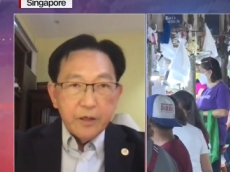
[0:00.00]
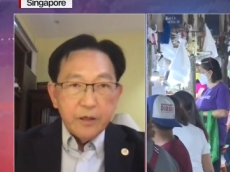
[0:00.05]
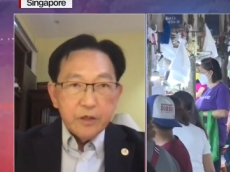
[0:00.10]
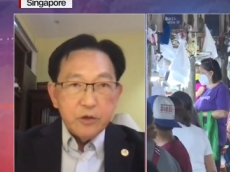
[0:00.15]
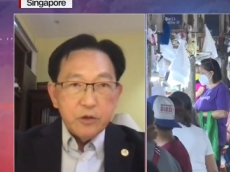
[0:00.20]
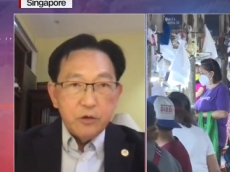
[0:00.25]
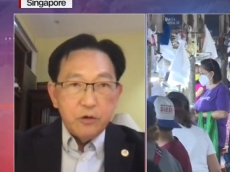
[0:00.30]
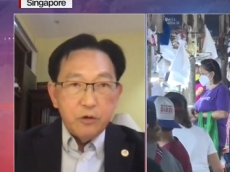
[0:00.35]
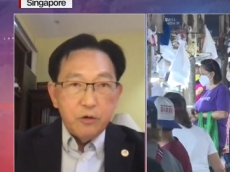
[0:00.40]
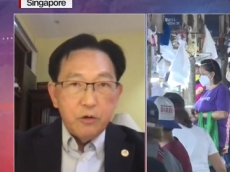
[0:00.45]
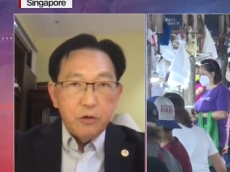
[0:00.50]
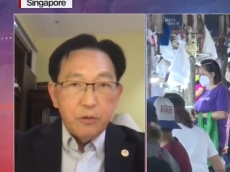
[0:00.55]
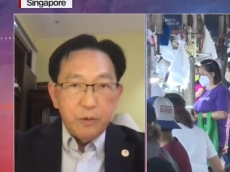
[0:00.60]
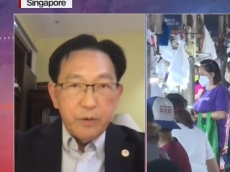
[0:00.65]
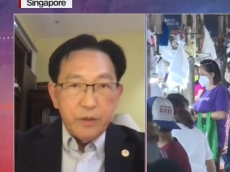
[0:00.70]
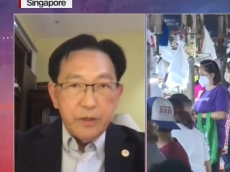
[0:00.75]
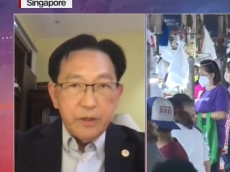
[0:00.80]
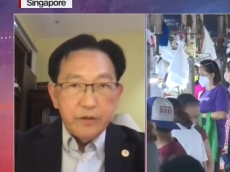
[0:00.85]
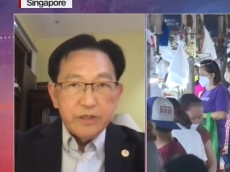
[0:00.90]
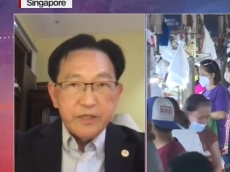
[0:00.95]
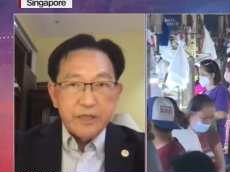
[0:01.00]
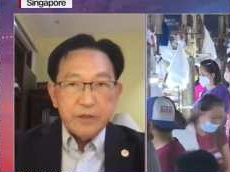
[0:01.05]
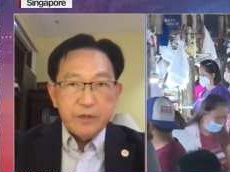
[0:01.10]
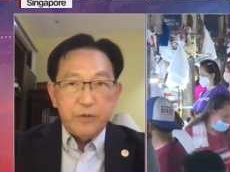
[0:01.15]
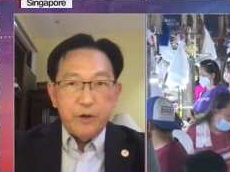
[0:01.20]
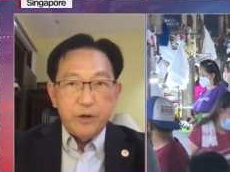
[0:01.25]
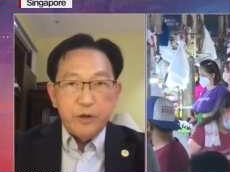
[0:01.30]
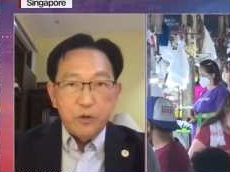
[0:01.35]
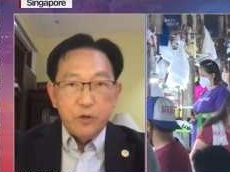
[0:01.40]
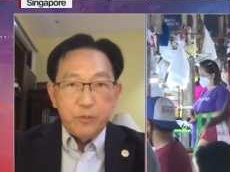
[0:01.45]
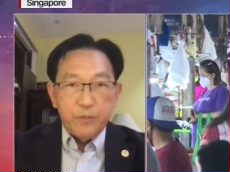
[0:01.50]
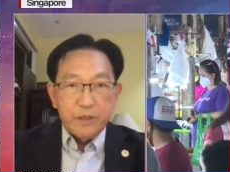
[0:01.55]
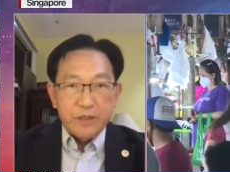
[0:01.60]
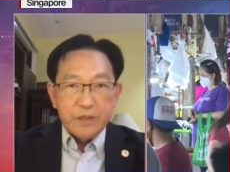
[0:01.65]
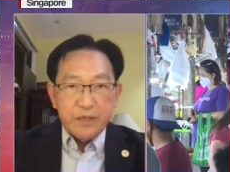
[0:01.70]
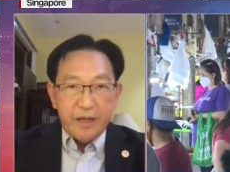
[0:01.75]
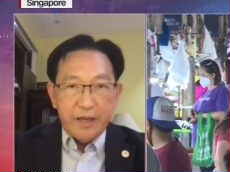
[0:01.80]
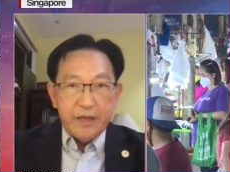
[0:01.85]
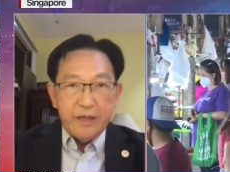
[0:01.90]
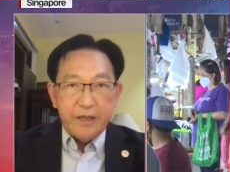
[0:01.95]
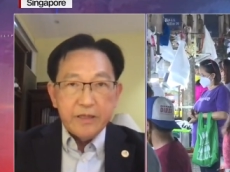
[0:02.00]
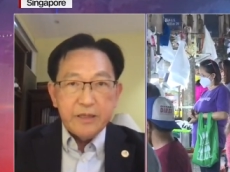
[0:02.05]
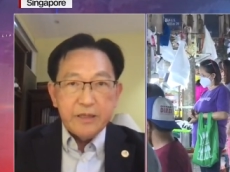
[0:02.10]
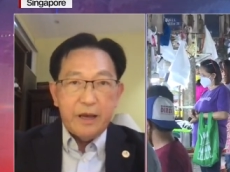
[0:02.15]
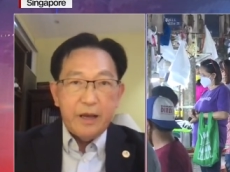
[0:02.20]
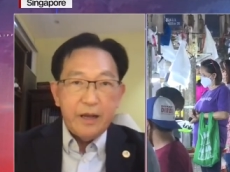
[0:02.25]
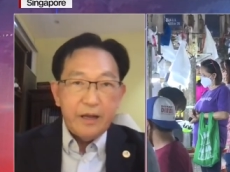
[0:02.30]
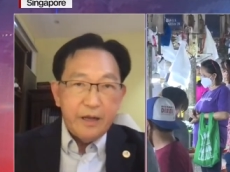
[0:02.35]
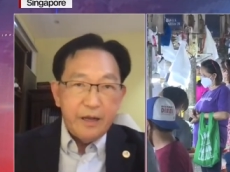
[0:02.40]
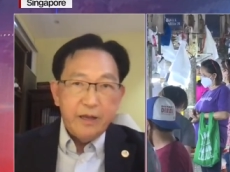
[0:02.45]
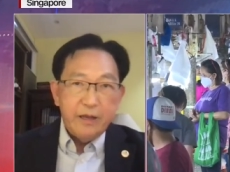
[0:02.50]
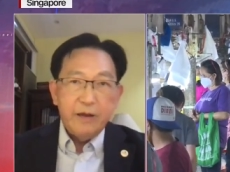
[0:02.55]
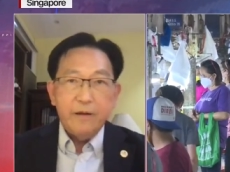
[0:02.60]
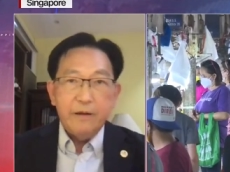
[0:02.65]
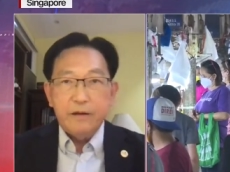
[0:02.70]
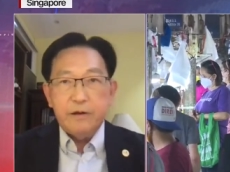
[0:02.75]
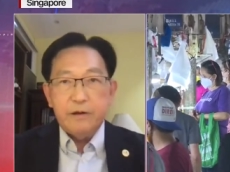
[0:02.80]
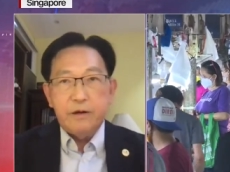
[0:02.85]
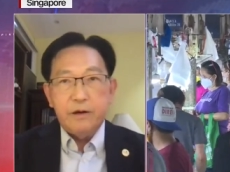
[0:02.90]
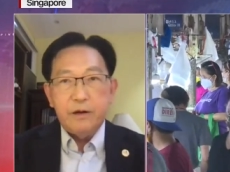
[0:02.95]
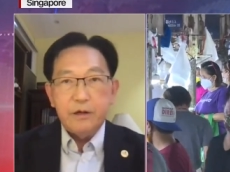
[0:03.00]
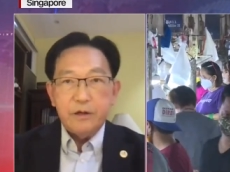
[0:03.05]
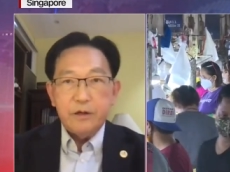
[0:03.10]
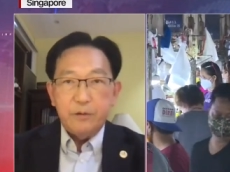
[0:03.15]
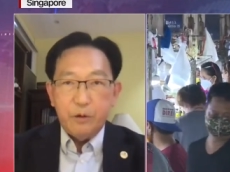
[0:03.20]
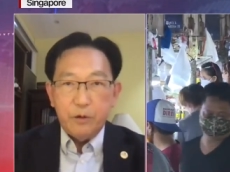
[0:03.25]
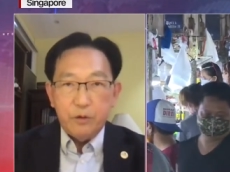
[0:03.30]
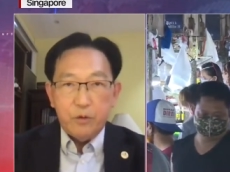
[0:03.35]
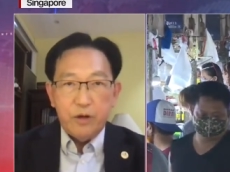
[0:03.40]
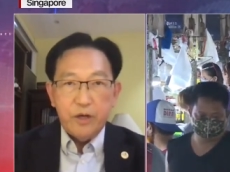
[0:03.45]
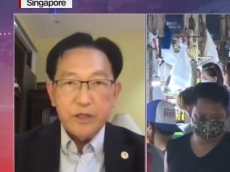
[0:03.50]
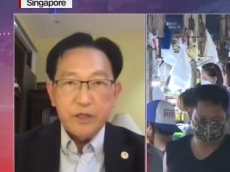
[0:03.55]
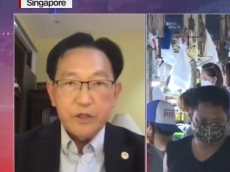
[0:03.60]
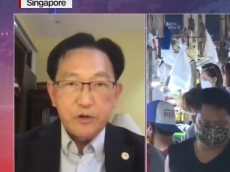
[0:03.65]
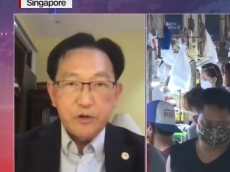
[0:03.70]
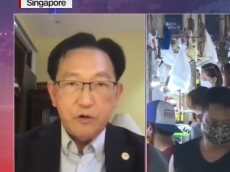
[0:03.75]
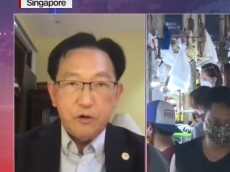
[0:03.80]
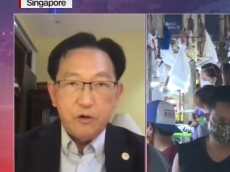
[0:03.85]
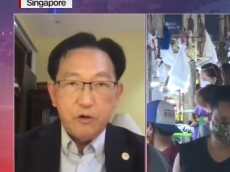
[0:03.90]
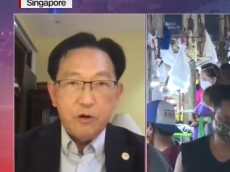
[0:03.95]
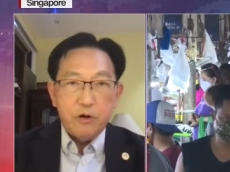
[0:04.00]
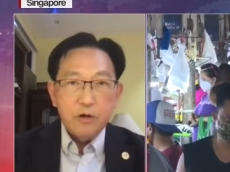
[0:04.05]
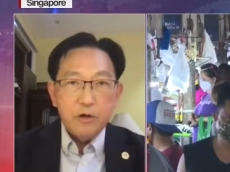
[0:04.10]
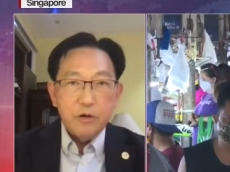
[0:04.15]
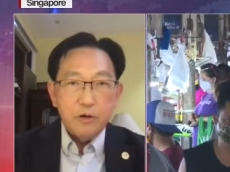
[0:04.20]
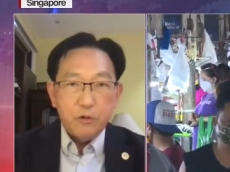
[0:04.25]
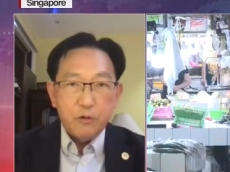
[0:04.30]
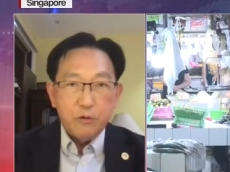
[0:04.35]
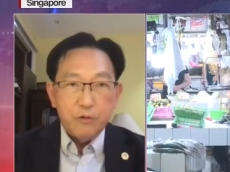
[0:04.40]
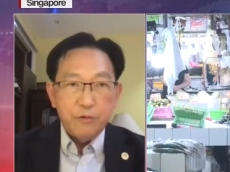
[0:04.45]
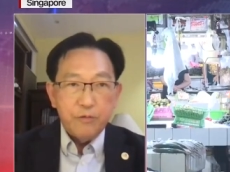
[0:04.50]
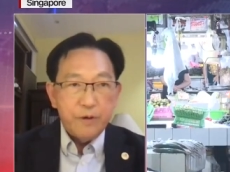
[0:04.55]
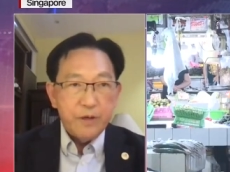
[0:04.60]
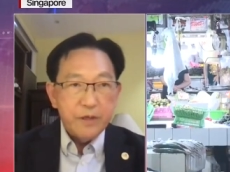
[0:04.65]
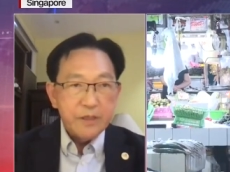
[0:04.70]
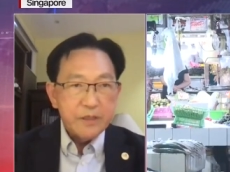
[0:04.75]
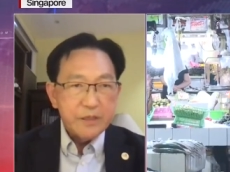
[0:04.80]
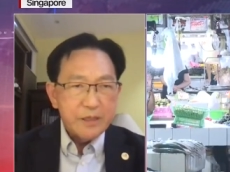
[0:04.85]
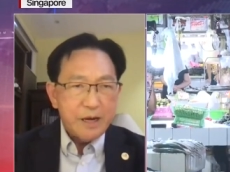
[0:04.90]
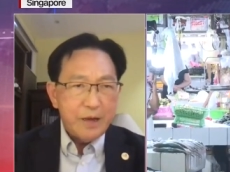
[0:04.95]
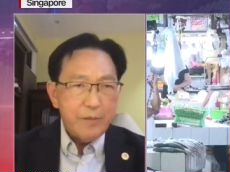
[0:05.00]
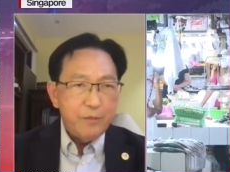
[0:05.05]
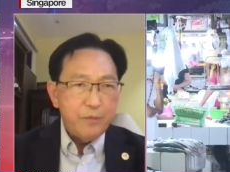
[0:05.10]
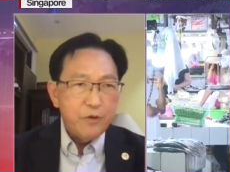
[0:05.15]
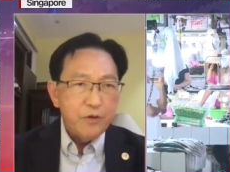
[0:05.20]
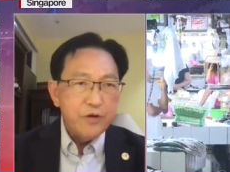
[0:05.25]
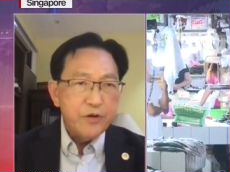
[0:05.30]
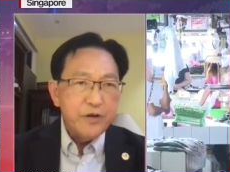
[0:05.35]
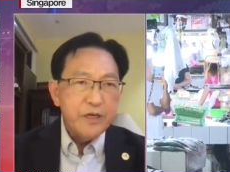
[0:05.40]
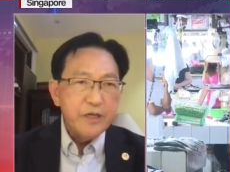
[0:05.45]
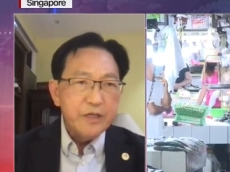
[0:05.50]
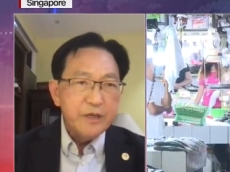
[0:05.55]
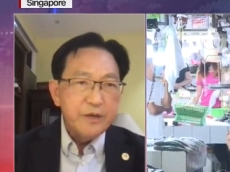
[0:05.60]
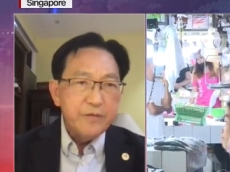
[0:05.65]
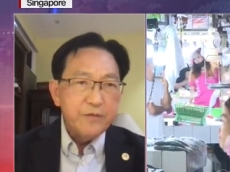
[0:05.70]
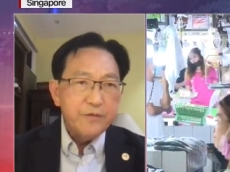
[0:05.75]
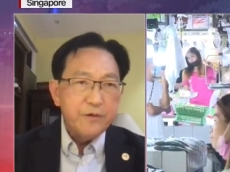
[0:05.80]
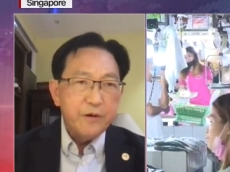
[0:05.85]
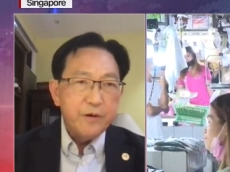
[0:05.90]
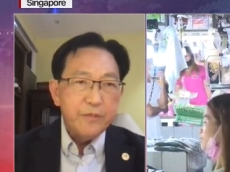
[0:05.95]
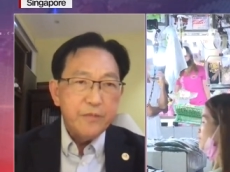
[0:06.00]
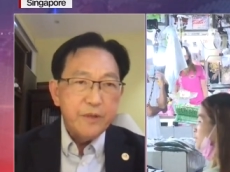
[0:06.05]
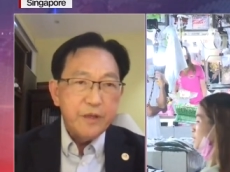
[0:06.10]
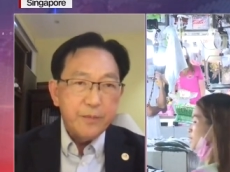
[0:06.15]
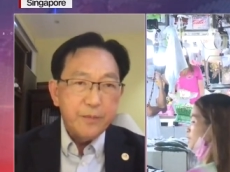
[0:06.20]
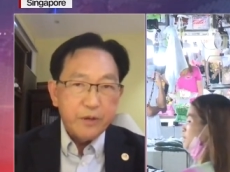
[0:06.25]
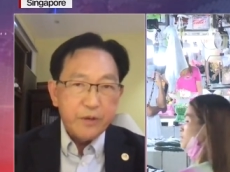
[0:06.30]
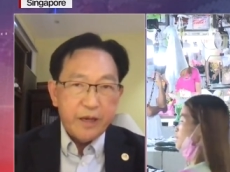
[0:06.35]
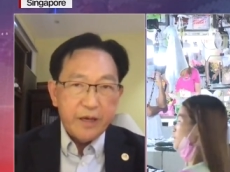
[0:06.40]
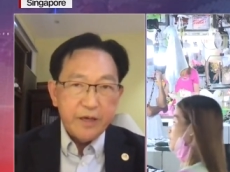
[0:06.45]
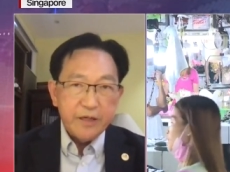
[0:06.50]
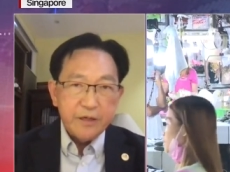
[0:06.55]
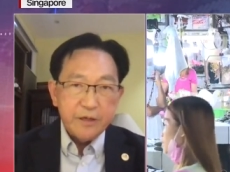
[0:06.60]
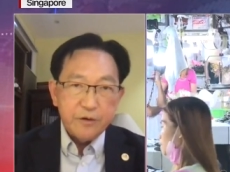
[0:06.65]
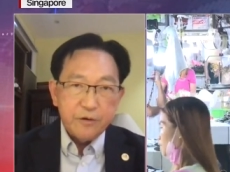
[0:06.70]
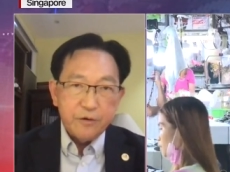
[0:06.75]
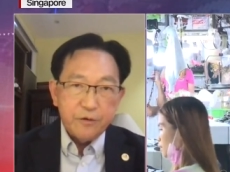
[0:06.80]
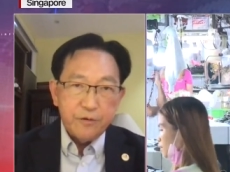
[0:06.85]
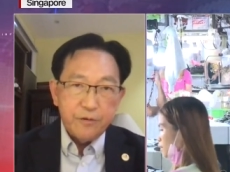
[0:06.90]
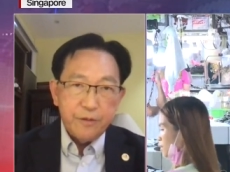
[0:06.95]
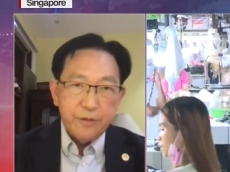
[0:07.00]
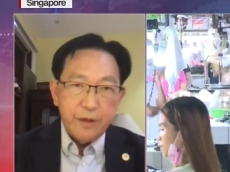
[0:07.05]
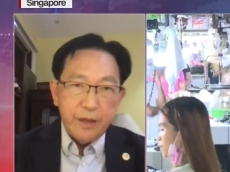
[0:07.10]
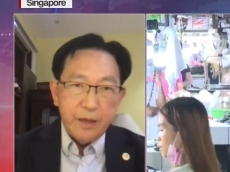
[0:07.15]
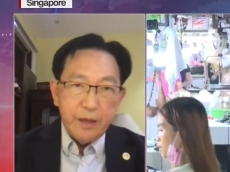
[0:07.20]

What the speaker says: So 6.2% is, I think, quite a strong growth, a slight moderation from the potential growth.